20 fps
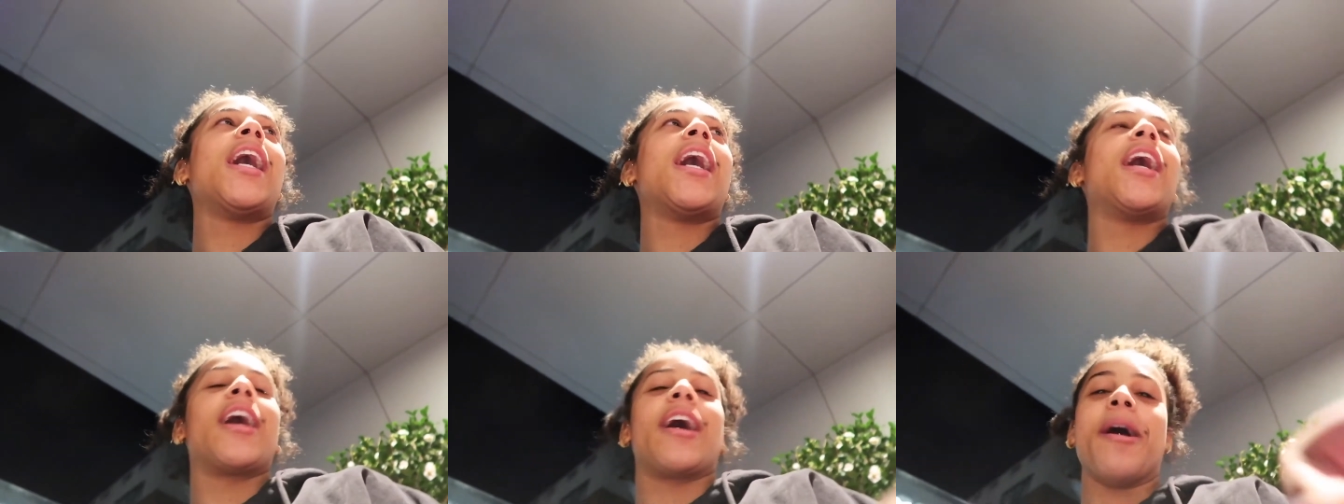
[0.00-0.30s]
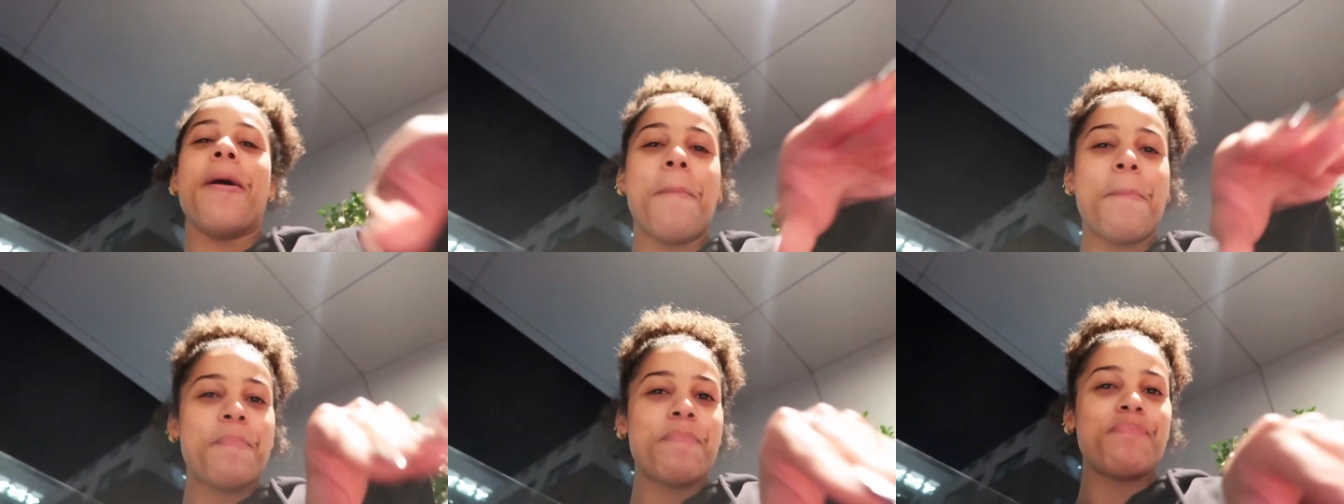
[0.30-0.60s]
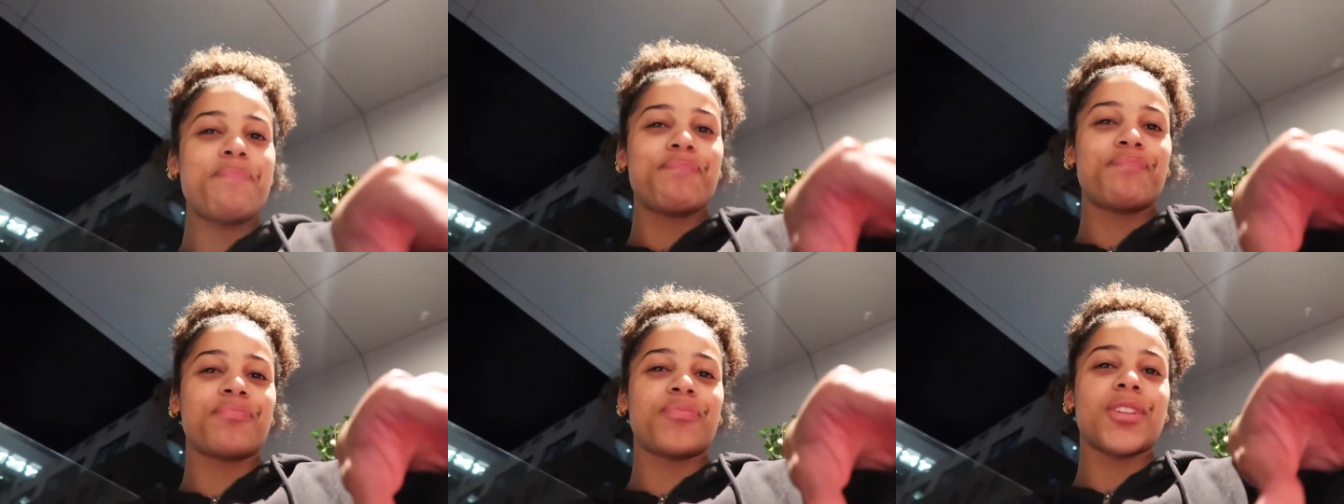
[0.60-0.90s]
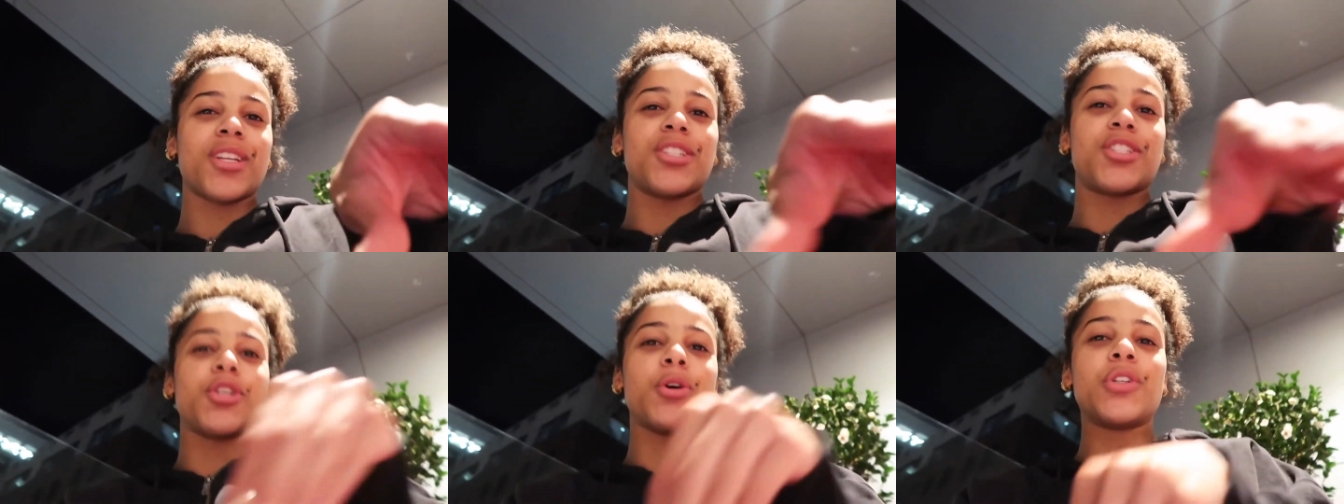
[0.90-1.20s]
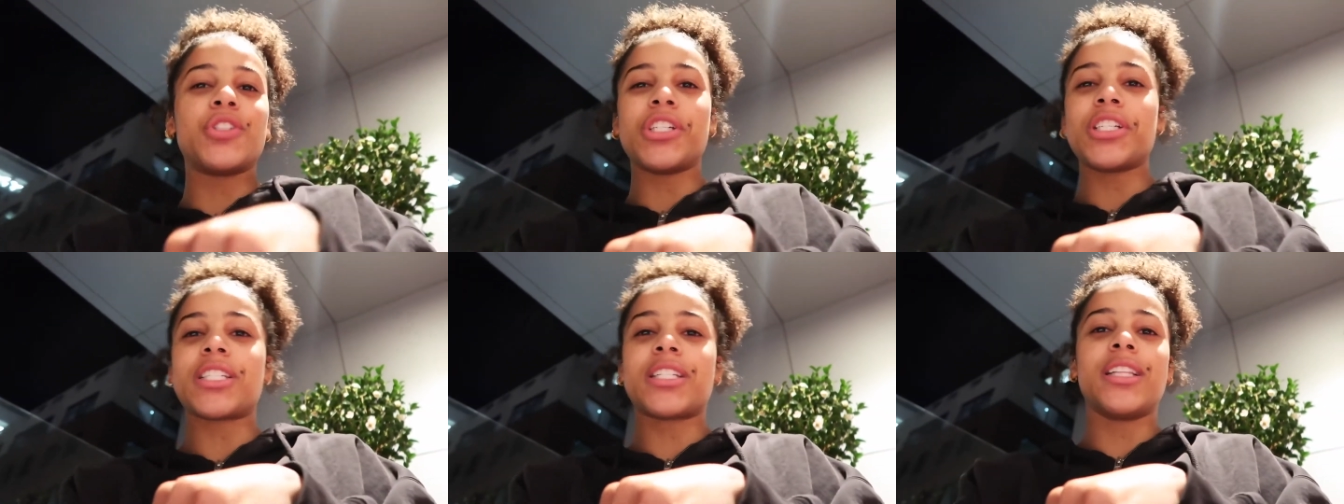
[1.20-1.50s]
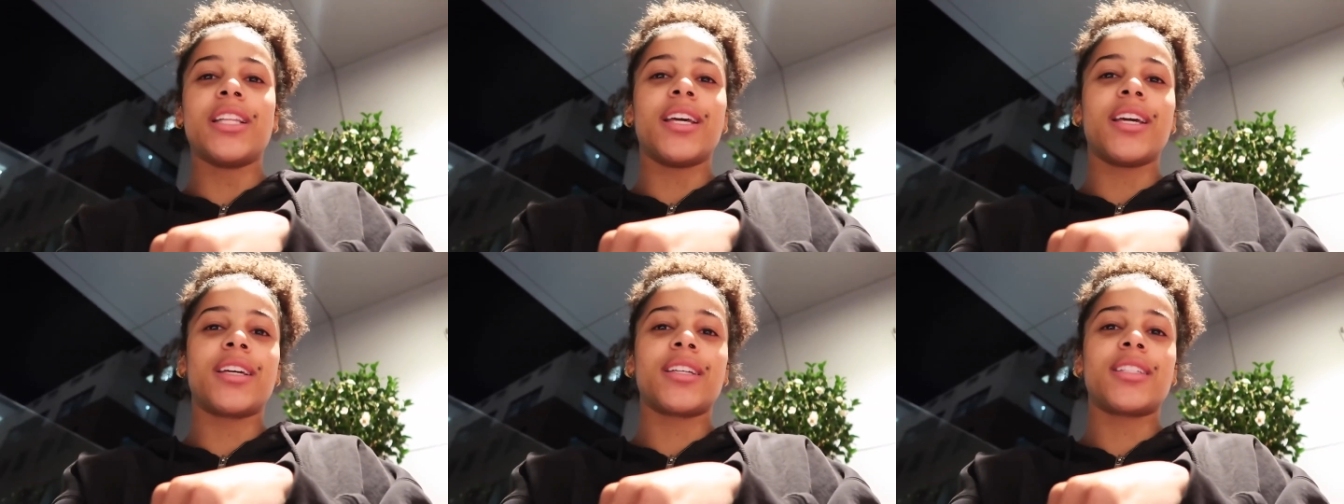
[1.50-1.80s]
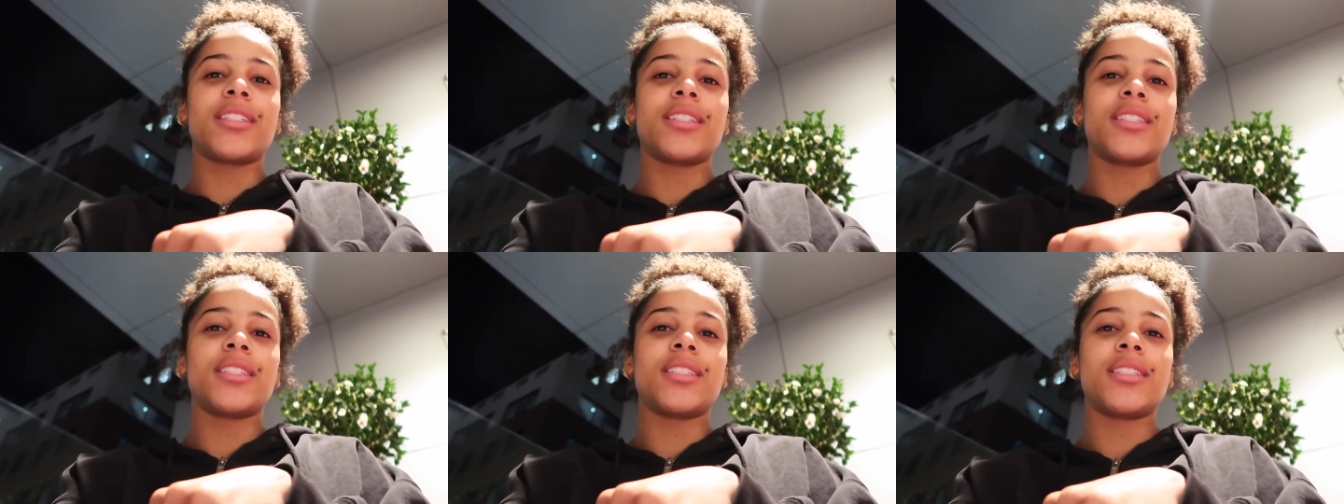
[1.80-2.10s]
Okay, so it just
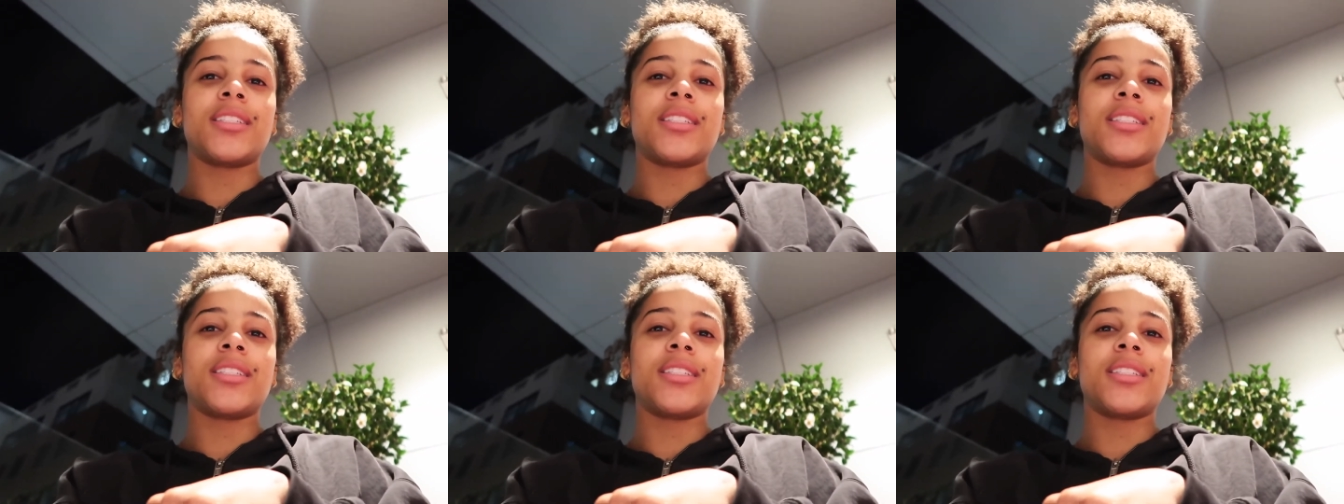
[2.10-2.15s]
clicked